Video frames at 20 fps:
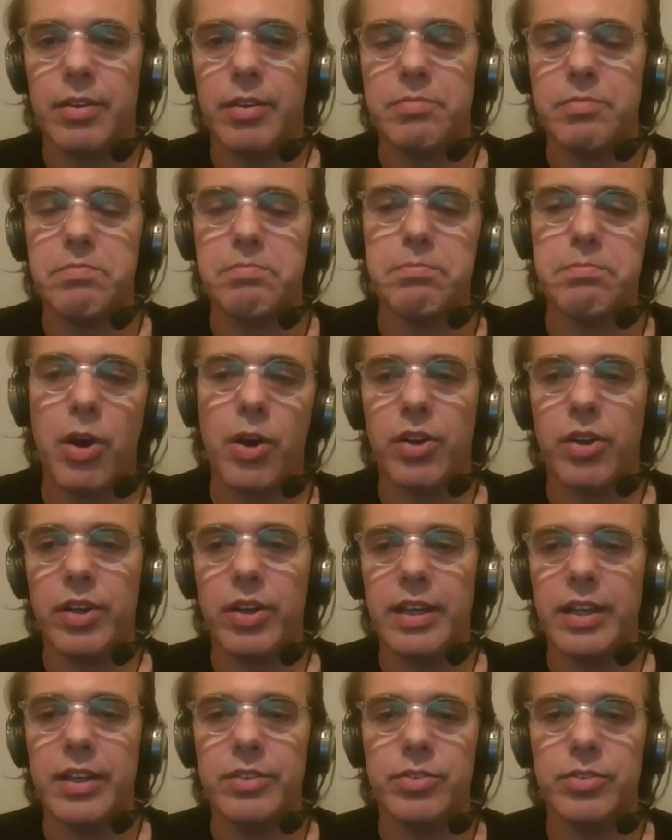more or
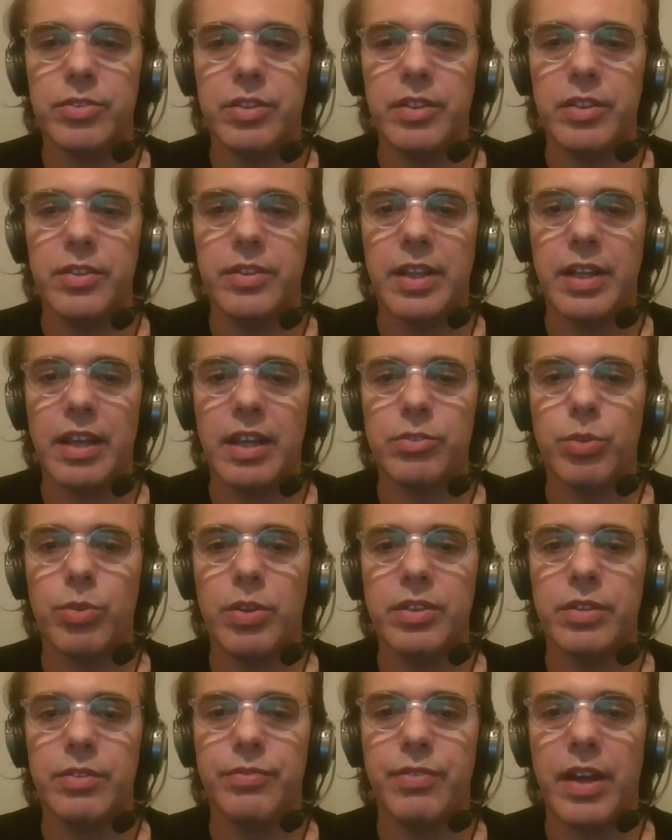less in the last
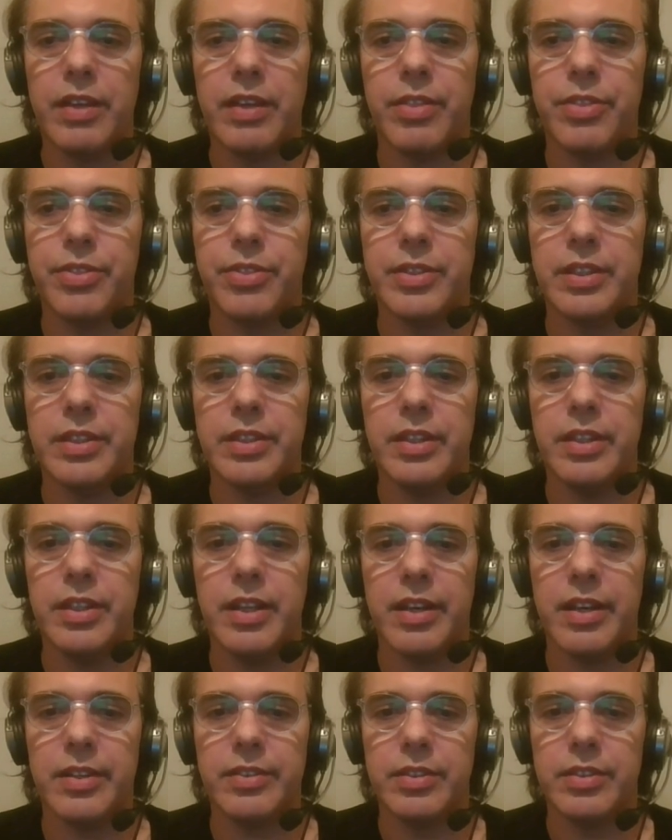25, 30
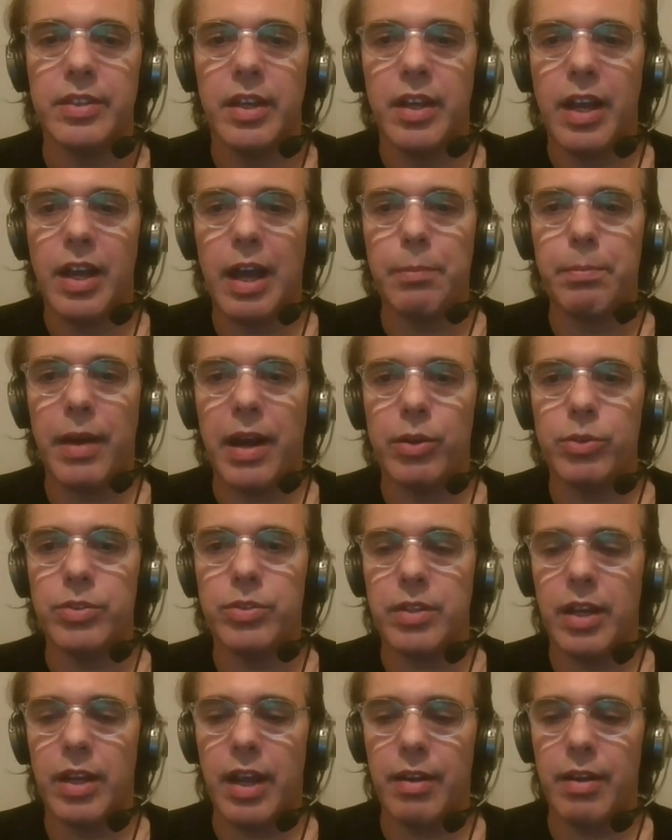years,
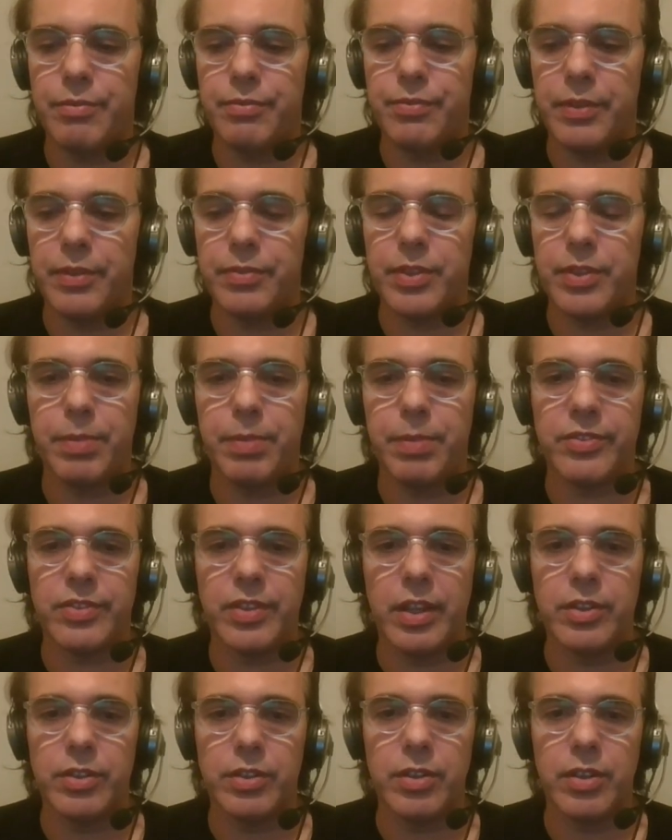about
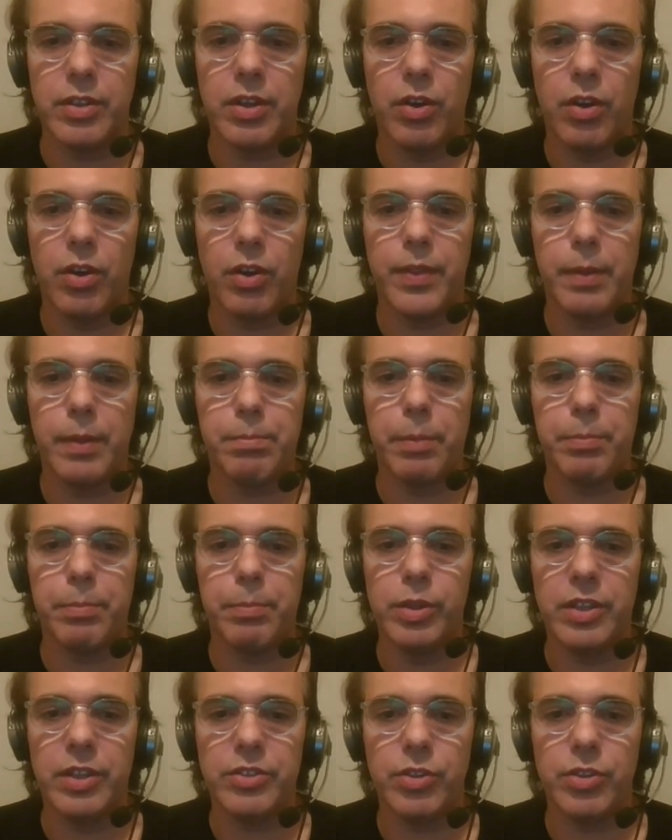50% of the
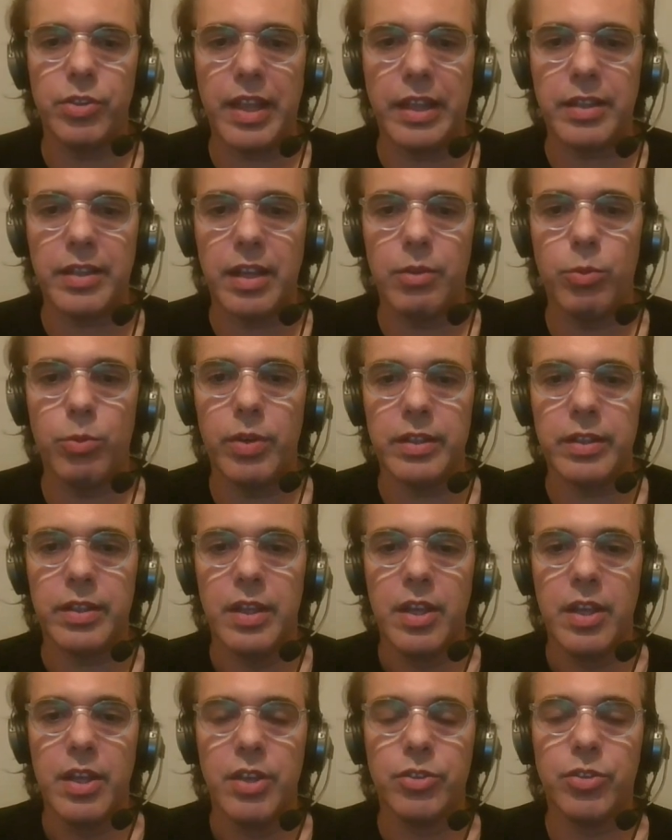population that can work.
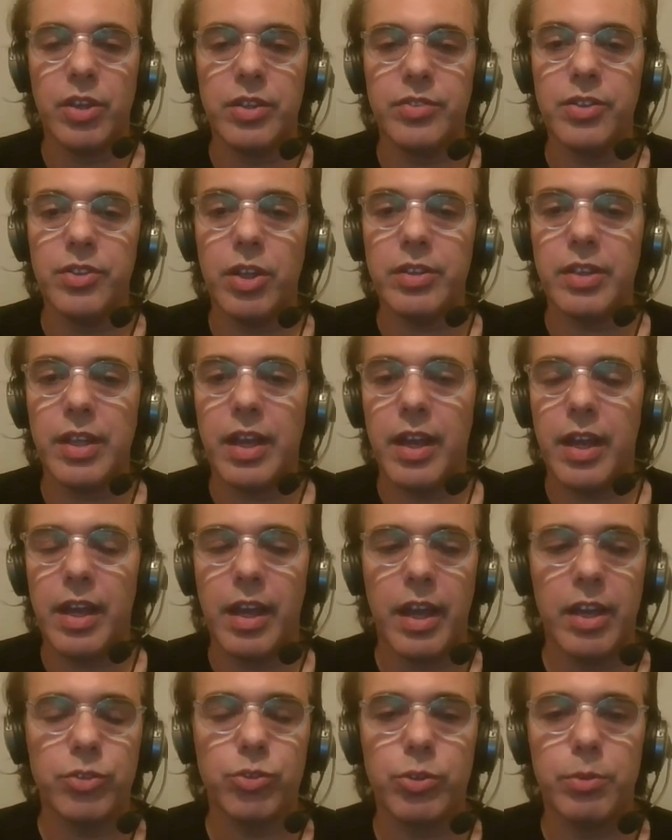So it's not
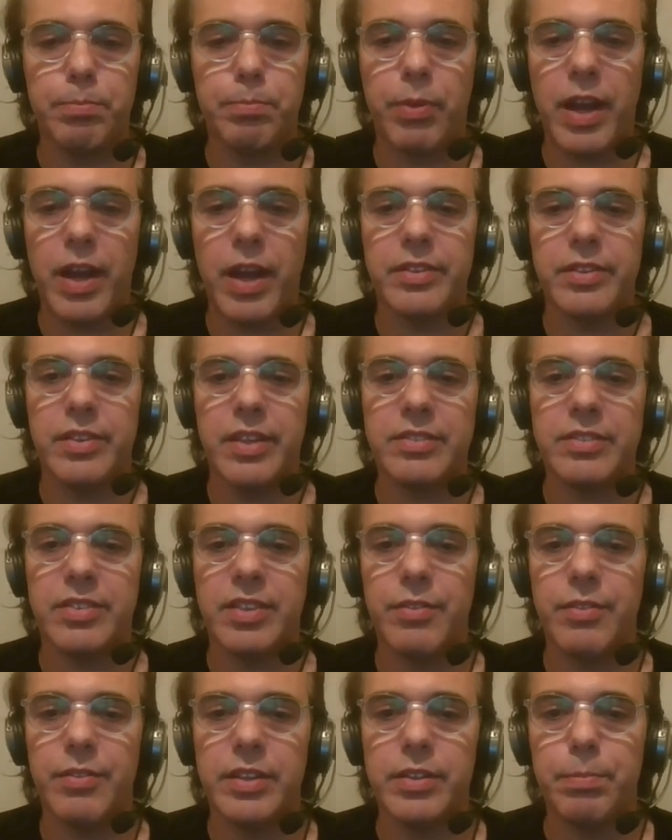a surprise that
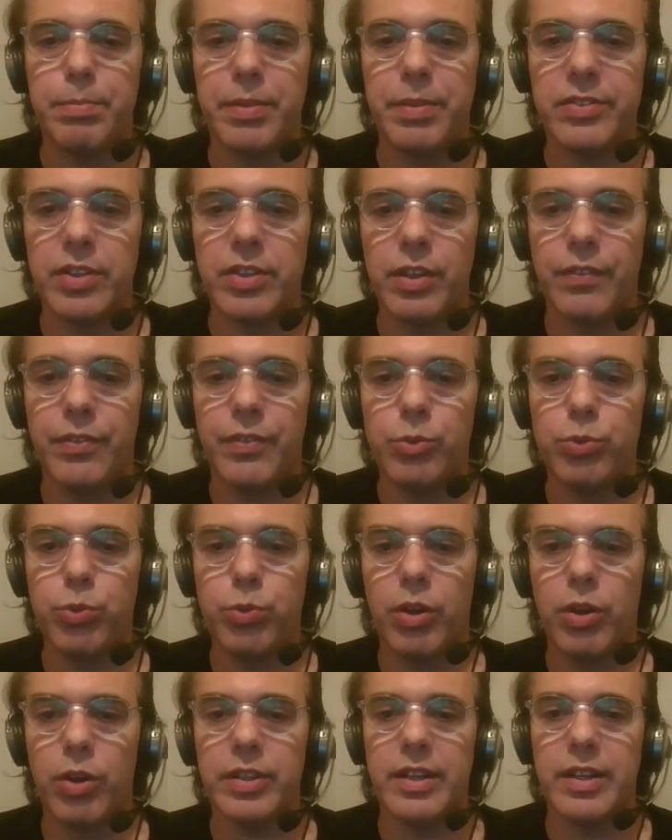70% of those
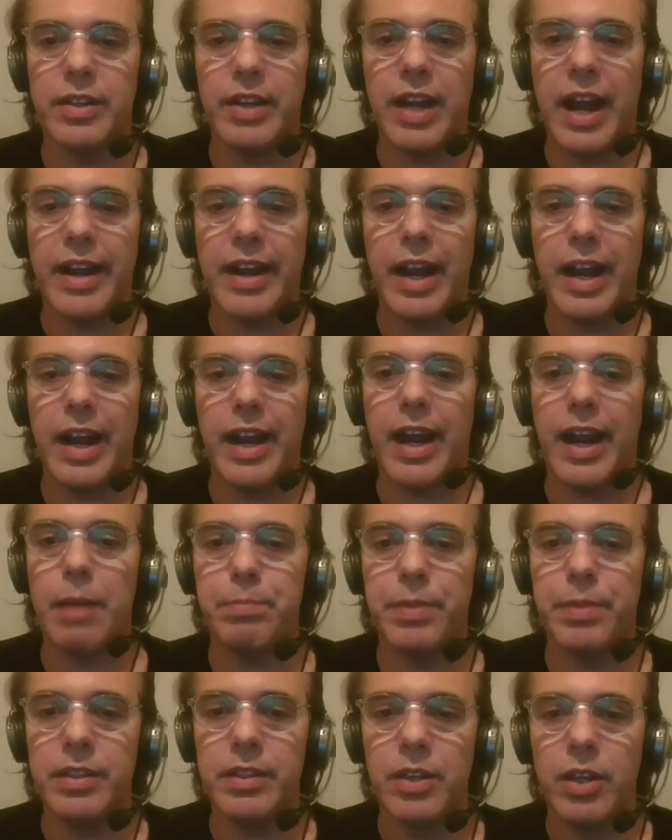workers are
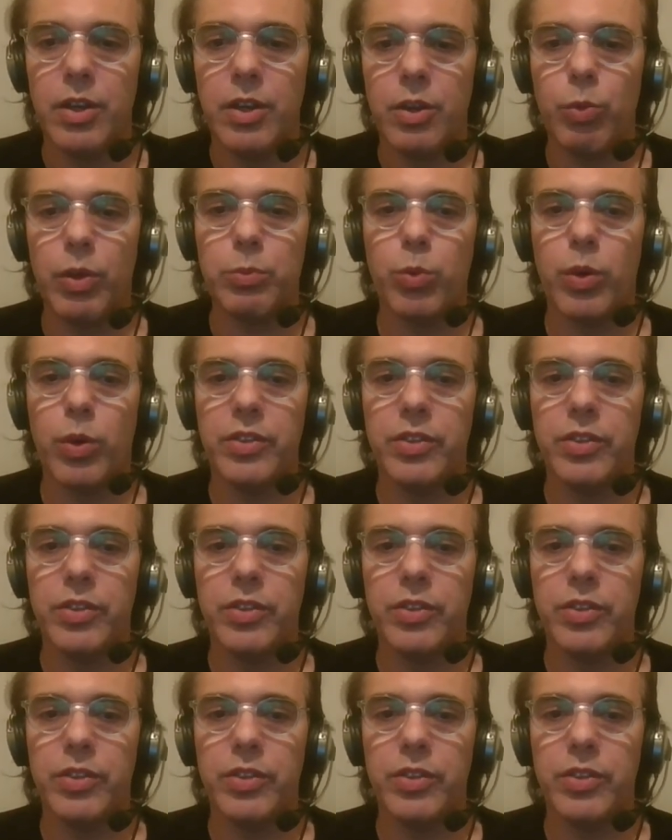unhappy with what